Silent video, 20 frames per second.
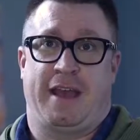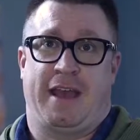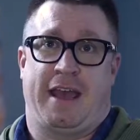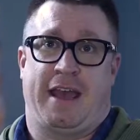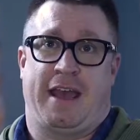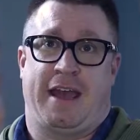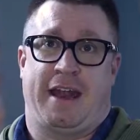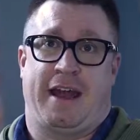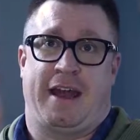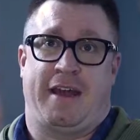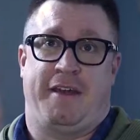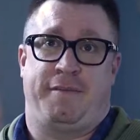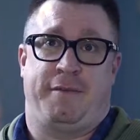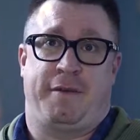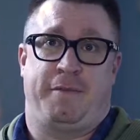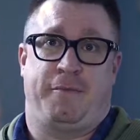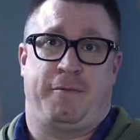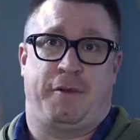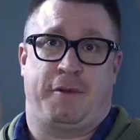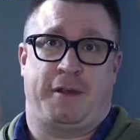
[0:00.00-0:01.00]
and I have
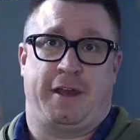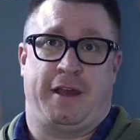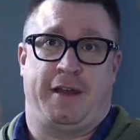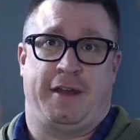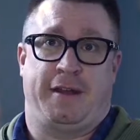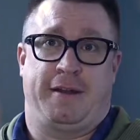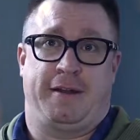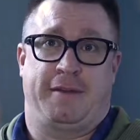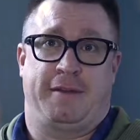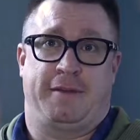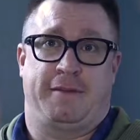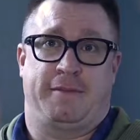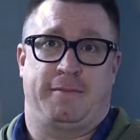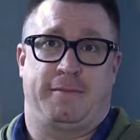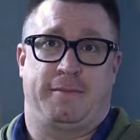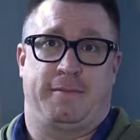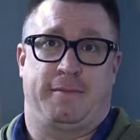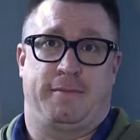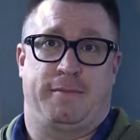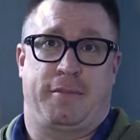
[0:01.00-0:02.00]
been working
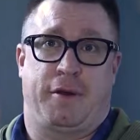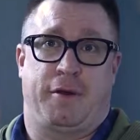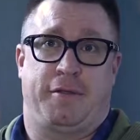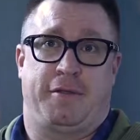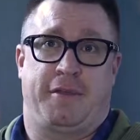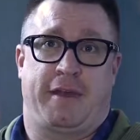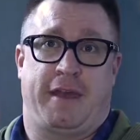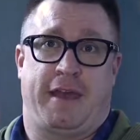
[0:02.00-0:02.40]
both